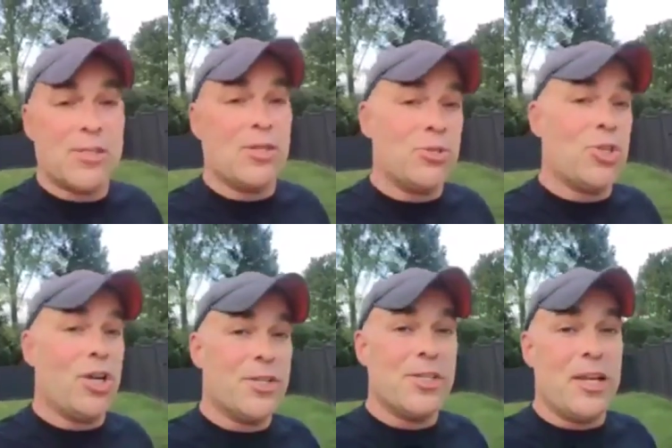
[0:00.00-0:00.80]
I saw
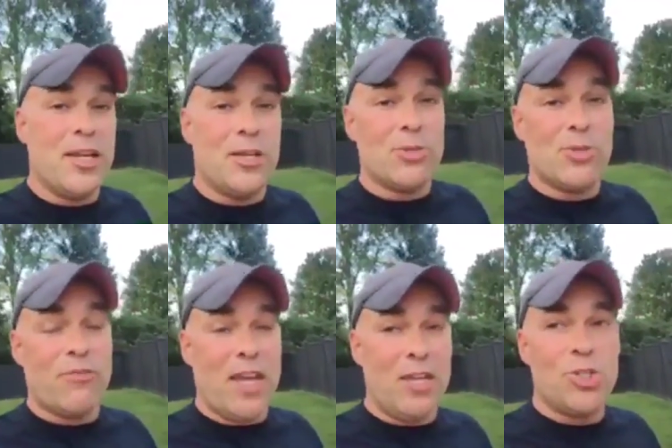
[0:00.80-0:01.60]
Jaws at 8 years
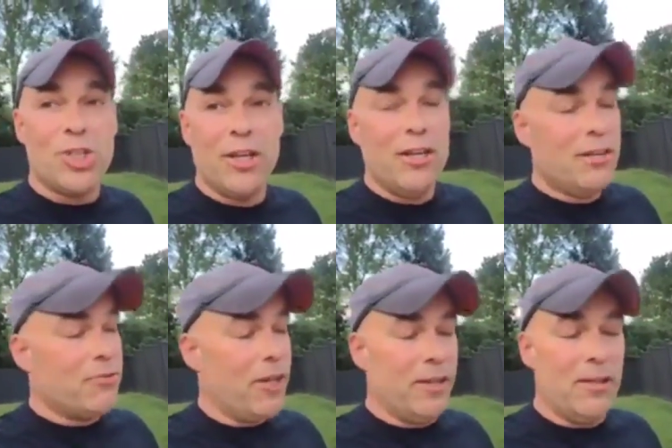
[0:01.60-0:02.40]
of age,
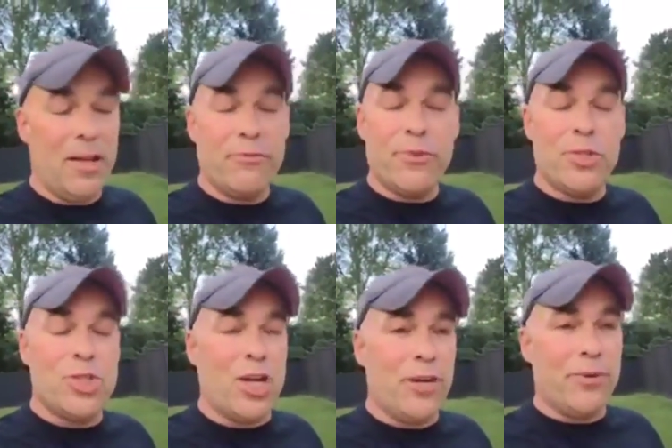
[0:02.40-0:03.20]
fell in love with the
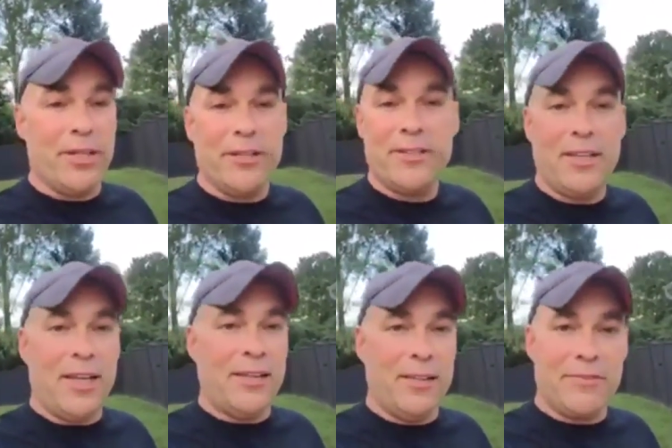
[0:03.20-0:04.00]
genre,
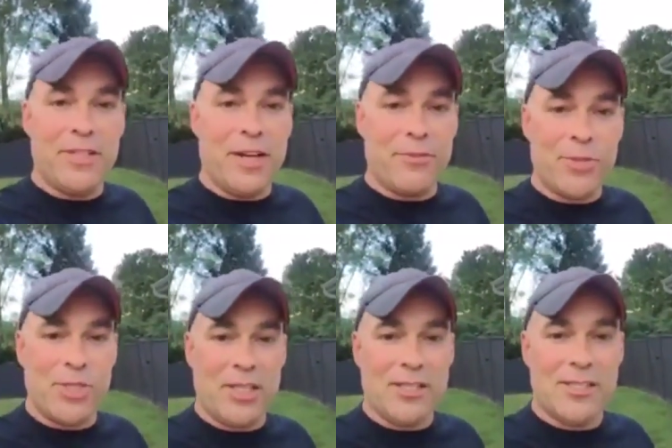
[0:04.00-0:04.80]
and loved it ever
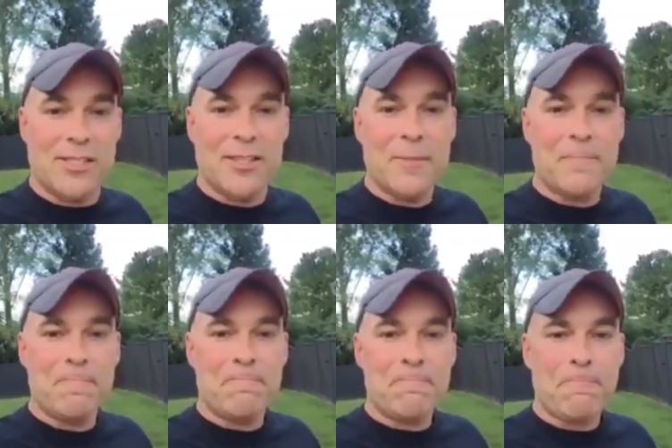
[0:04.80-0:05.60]

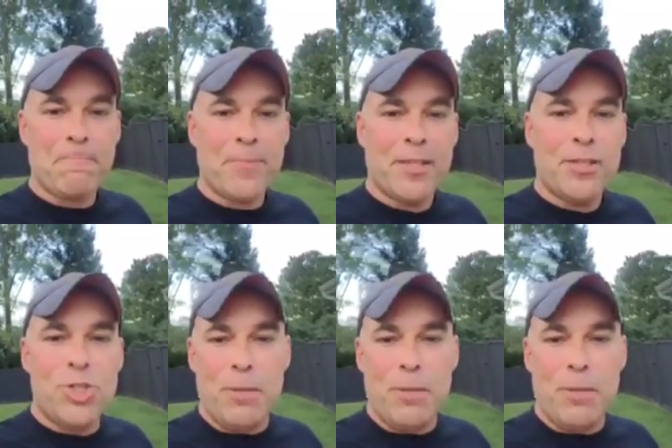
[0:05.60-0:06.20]
since.